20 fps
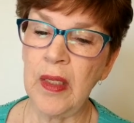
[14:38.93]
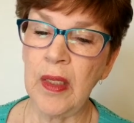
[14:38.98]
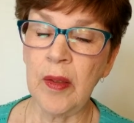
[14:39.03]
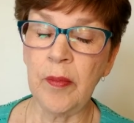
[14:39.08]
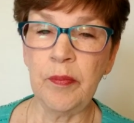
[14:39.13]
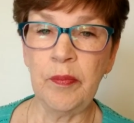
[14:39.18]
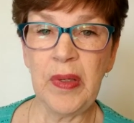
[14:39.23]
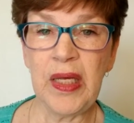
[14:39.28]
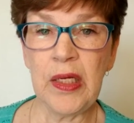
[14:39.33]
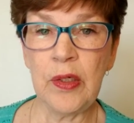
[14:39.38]

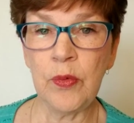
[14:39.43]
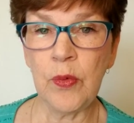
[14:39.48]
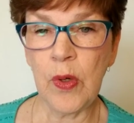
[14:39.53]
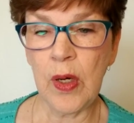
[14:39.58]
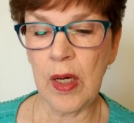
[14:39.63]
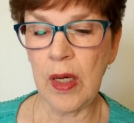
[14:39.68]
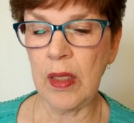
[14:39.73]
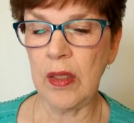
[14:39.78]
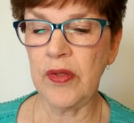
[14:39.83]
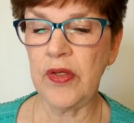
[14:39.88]

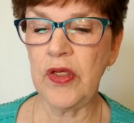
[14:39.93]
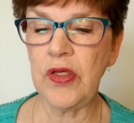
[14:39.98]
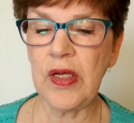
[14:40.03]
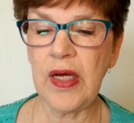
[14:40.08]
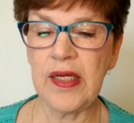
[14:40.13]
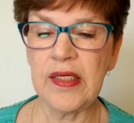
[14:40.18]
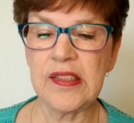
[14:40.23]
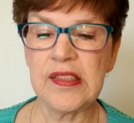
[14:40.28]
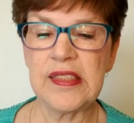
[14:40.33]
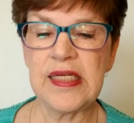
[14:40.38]
Meanwhile, the
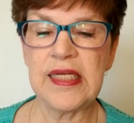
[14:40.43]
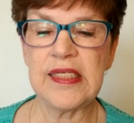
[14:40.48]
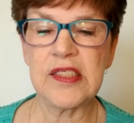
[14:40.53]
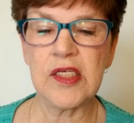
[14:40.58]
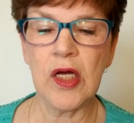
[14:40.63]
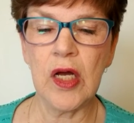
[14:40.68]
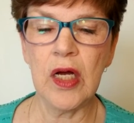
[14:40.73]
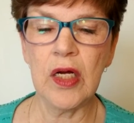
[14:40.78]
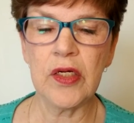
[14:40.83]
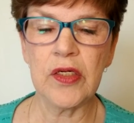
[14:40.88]
United States
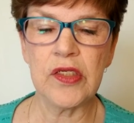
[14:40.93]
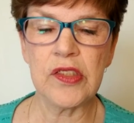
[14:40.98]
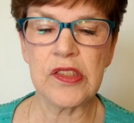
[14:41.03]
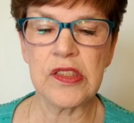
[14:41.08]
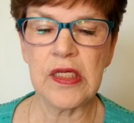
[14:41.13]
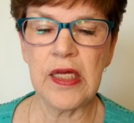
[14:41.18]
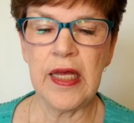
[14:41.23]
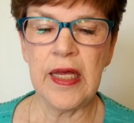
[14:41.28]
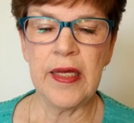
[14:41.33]
Congress